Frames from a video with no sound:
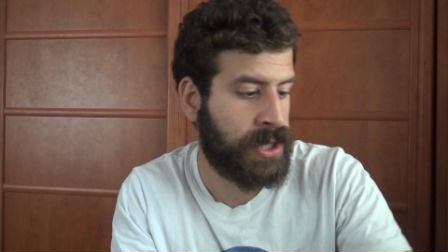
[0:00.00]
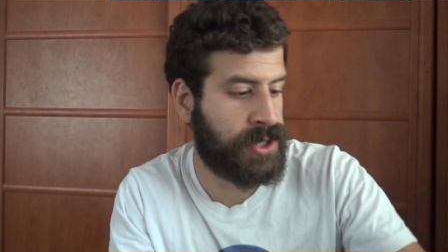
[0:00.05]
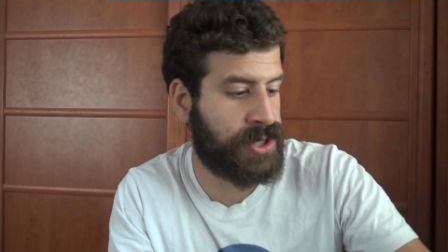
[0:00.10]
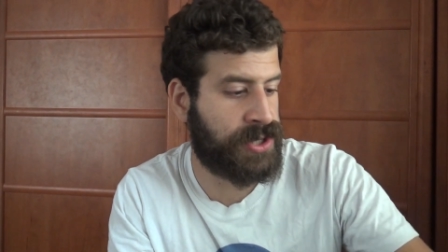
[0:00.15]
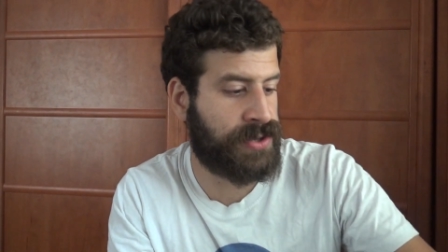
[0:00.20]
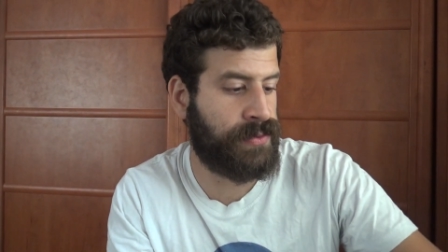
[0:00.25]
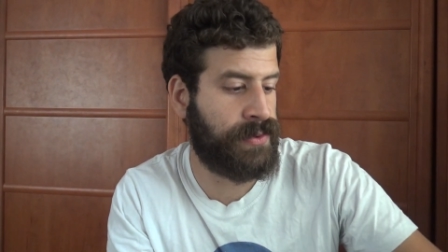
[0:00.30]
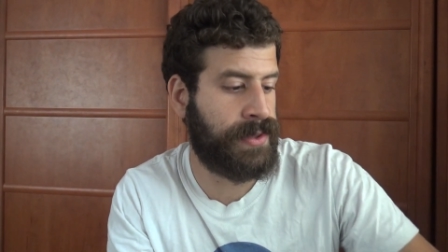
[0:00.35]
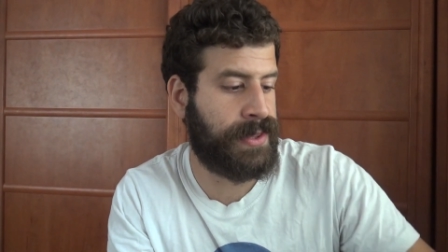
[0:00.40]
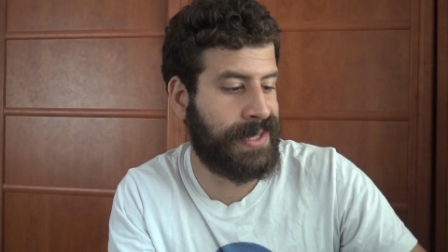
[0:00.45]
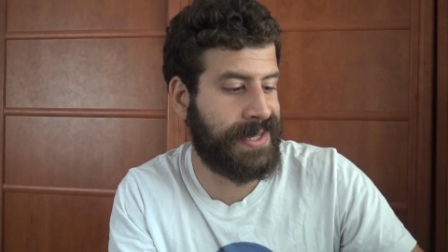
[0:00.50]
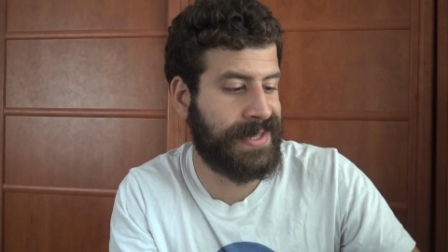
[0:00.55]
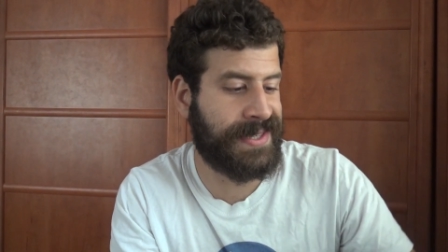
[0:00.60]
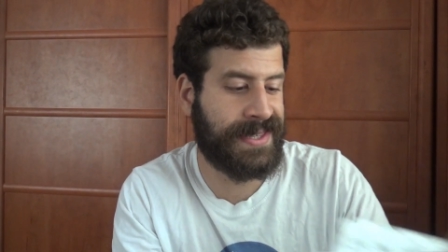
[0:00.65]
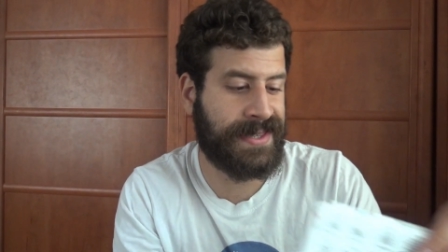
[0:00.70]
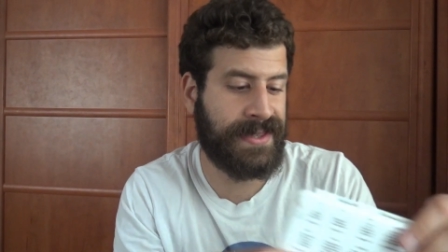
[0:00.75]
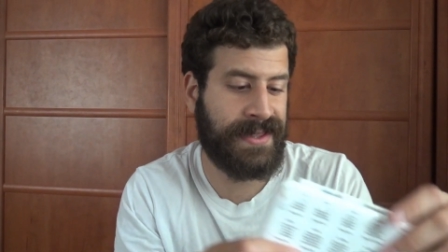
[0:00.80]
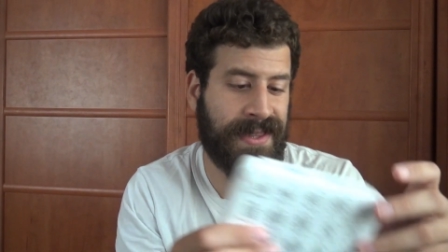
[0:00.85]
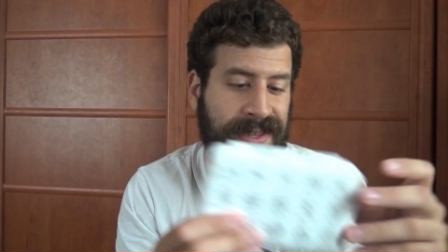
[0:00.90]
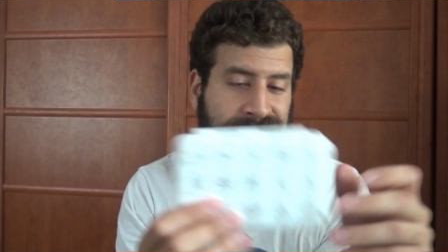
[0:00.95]
just with
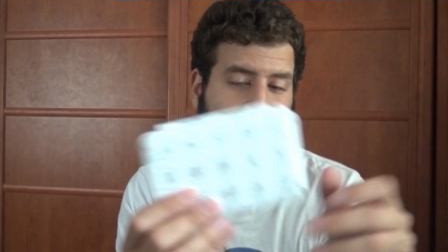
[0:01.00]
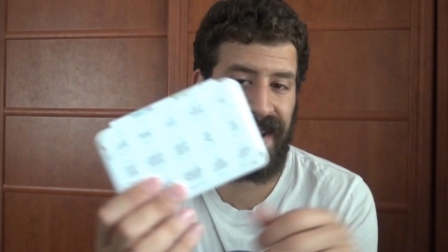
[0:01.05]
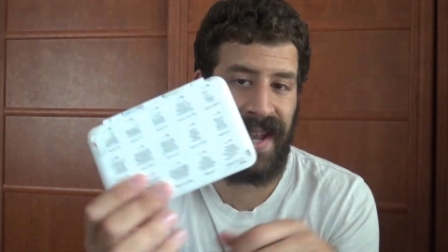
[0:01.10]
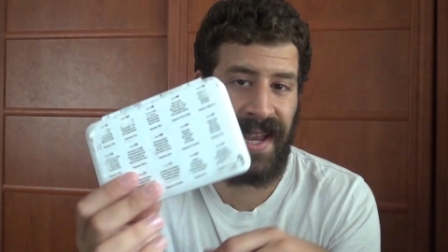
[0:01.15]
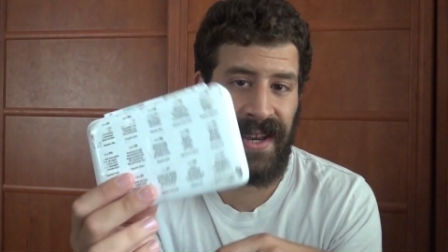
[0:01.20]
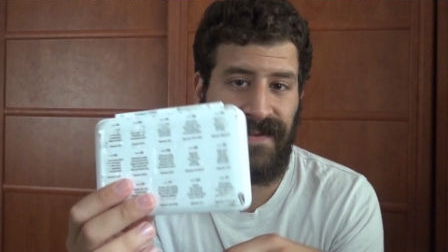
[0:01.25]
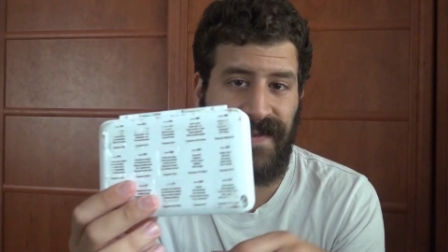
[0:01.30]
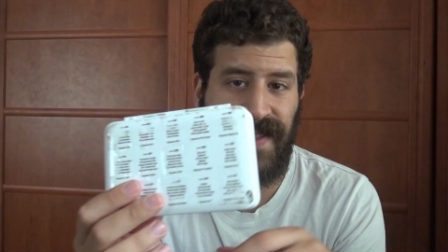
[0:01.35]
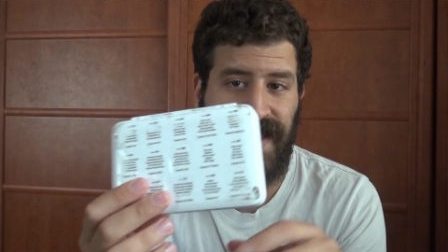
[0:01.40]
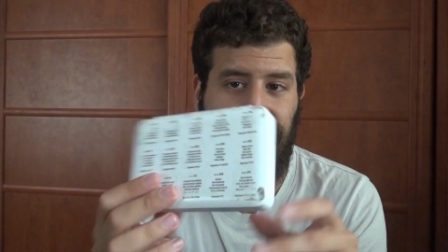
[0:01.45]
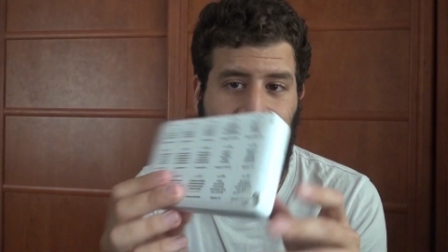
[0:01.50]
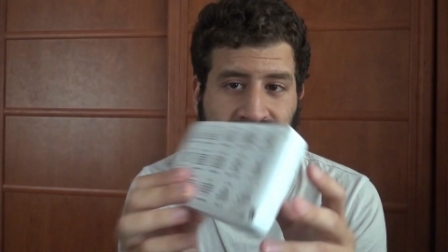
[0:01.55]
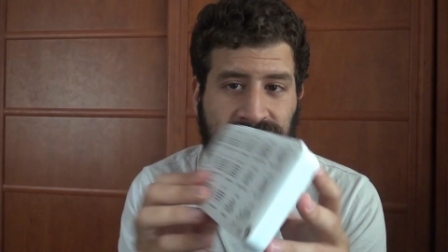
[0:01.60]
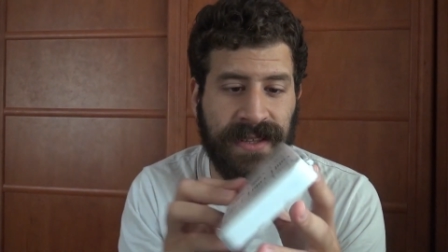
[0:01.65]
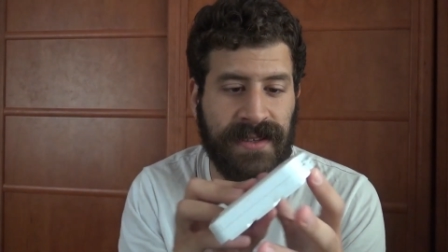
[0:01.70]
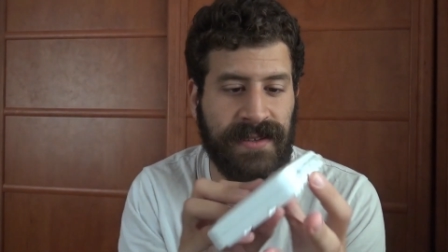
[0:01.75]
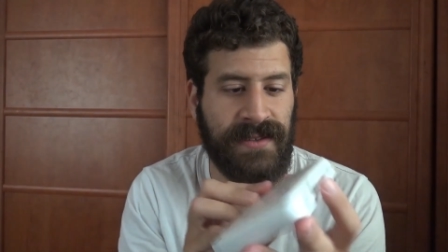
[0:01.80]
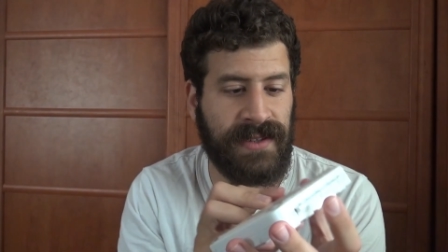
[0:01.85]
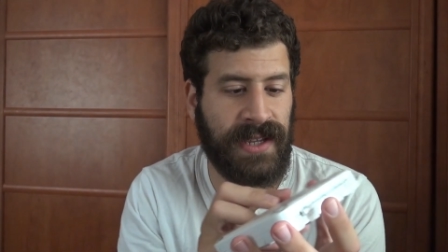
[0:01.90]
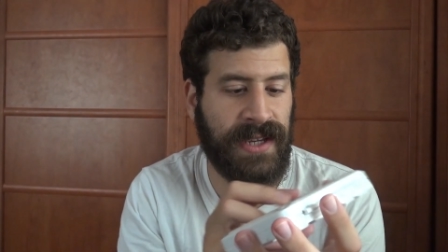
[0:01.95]
this, this kind of
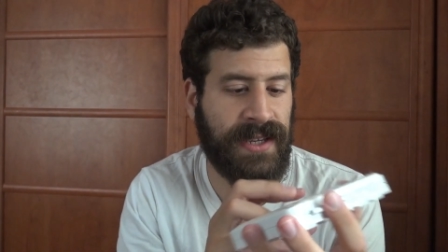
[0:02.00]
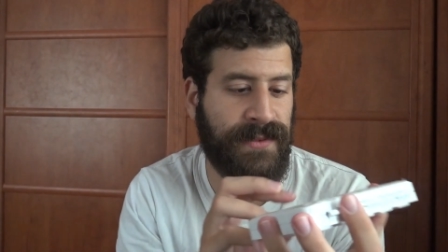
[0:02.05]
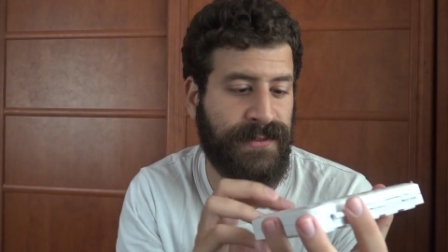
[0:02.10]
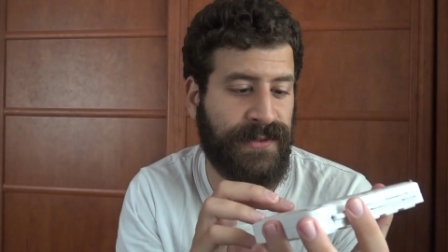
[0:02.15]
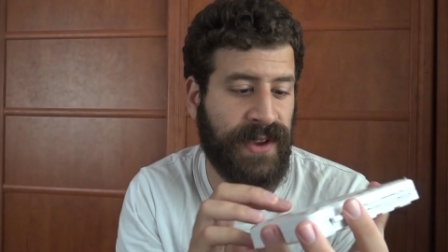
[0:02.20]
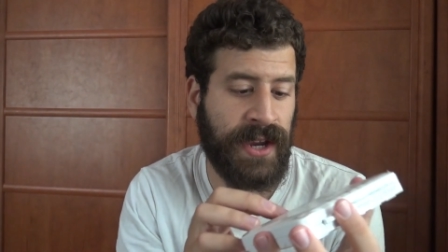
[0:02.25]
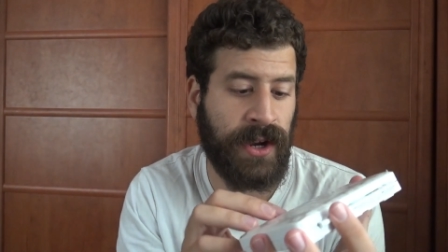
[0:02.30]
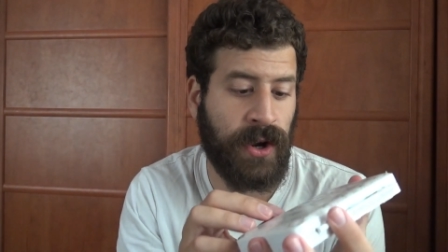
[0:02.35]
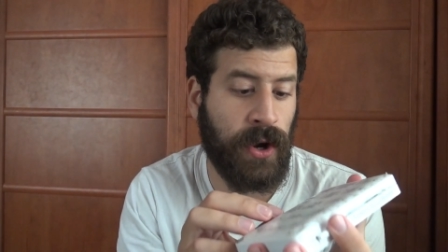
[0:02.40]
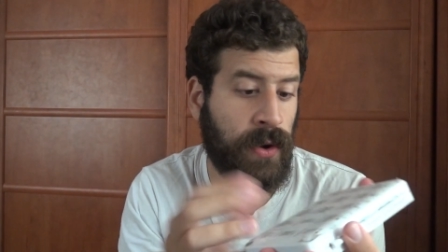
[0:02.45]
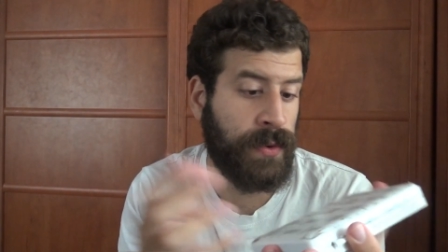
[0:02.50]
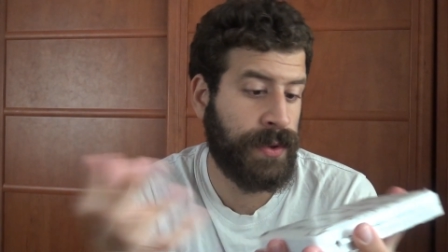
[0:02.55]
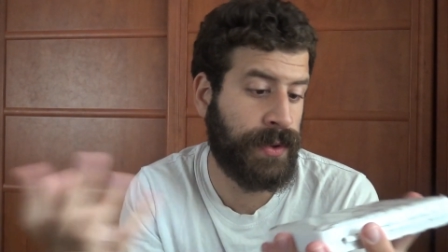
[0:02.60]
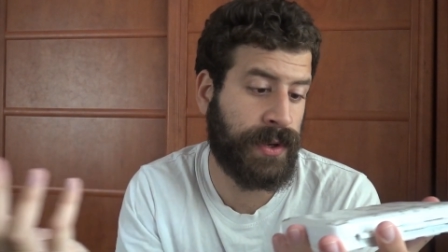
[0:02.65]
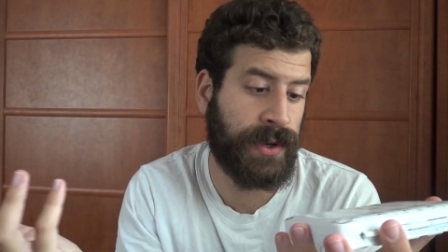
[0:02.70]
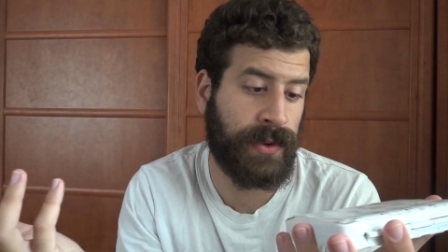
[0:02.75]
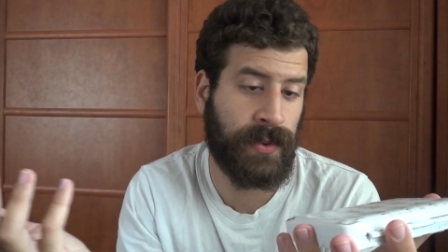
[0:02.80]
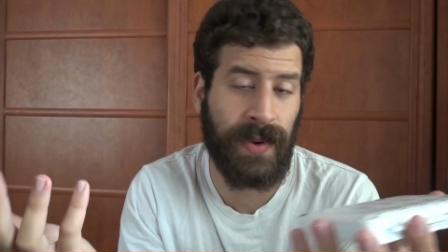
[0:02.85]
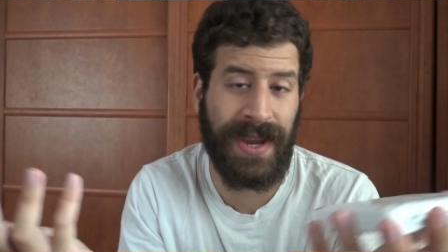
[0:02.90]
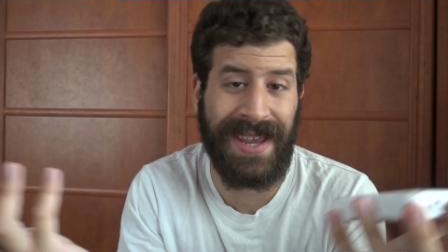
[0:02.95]
set, like the Van Gogh, you
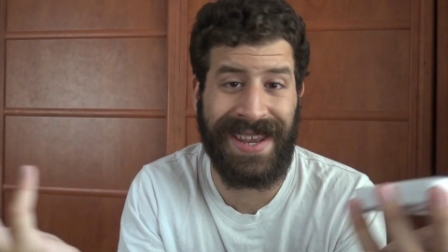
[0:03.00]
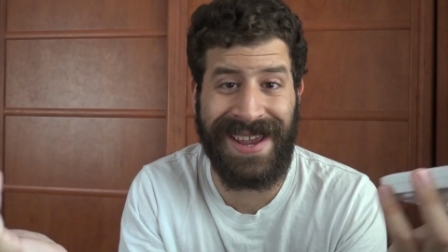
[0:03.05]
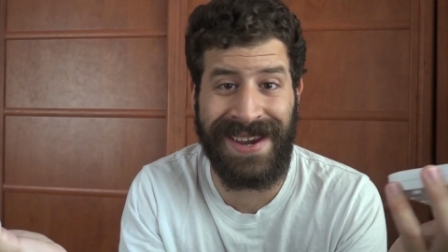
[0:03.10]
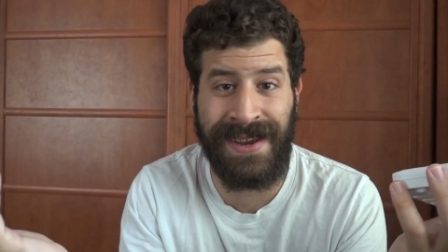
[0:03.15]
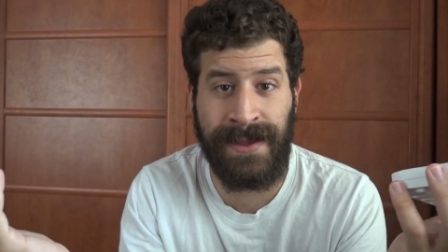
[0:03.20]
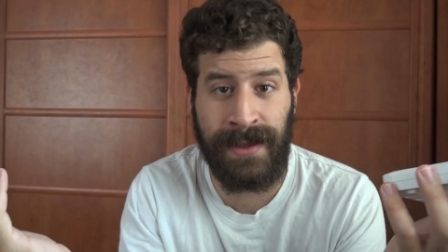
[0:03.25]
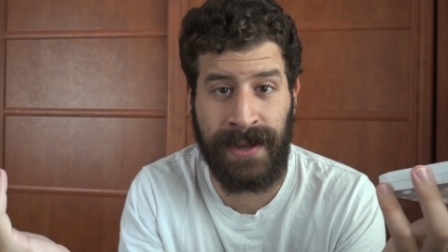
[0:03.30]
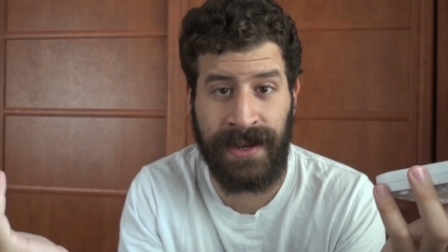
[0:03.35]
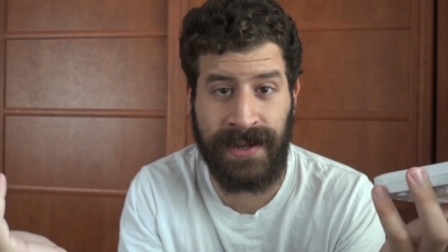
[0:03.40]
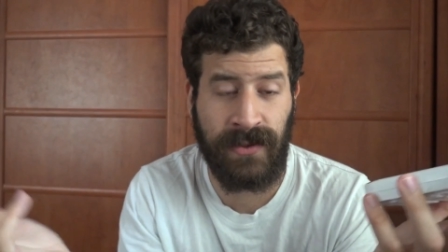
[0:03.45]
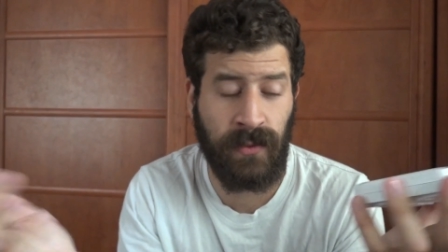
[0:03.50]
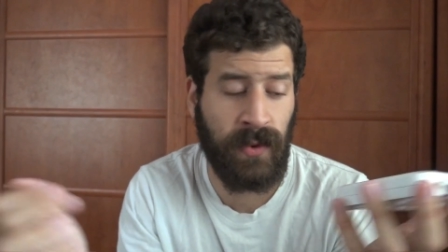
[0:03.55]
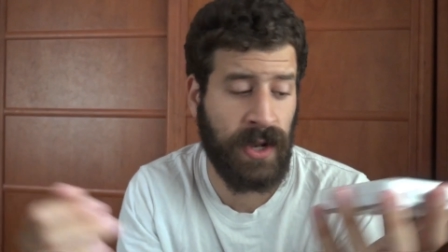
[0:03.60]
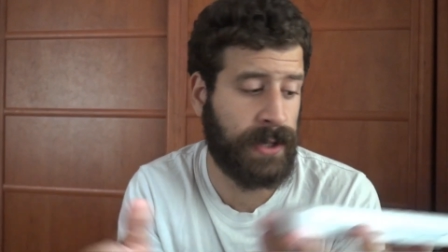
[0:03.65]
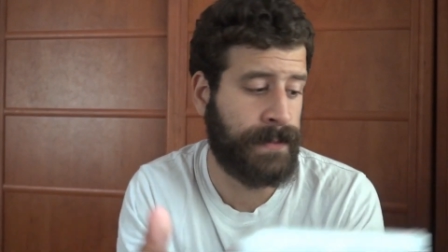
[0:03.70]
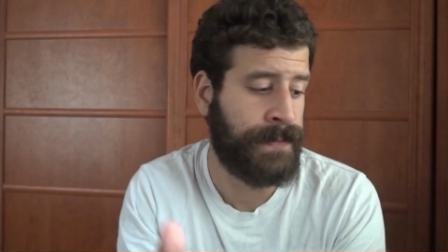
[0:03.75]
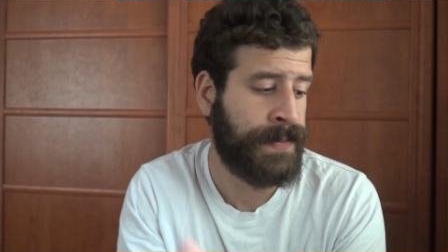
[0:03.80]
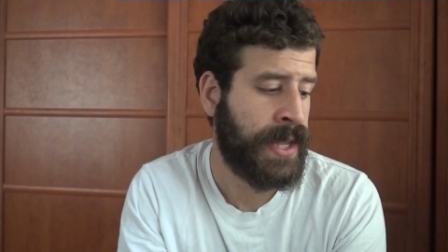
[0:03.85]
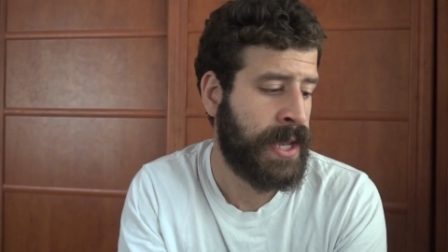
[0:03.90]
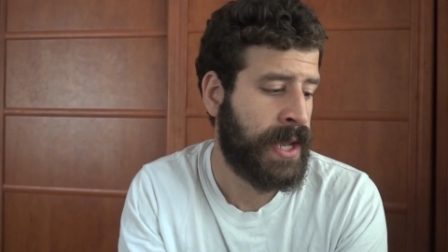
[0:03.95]
can create anything as
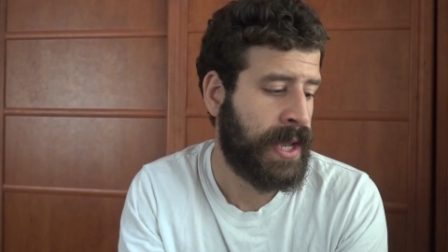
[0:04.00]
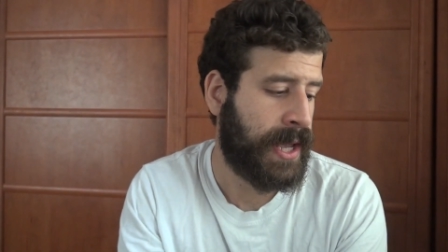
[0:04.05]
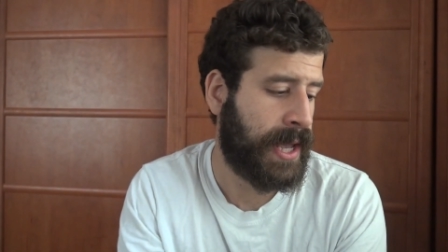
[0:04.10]
well.